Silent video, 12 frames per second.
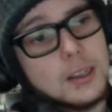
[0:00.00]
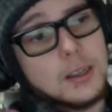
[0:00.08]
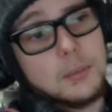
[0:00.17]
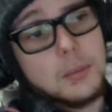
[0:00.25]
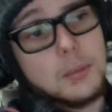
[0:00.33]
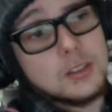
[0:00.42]

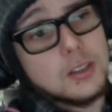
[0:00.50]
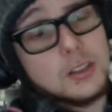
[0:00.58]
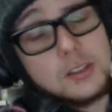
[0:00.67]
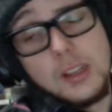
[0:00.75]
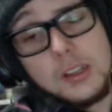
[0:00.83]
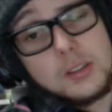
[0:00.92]

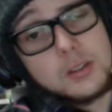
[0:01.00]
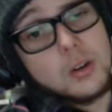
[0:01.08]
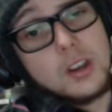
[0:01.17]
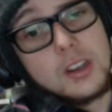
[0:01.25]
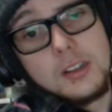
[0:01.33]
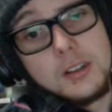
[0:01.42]
It's
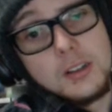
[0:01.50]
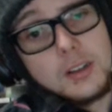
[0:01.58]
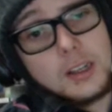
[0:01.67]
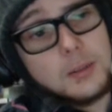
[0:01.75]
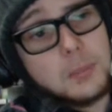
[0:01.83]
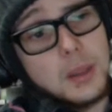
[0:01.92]
great.
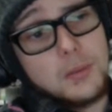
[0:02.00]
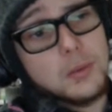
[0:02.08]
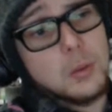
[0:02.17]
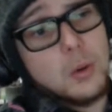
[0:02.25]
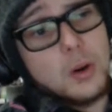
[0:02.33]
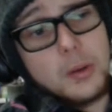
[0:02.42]
If
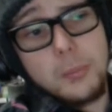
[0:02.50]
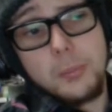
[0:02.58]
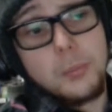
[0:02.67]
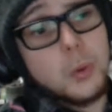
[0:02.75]
you want to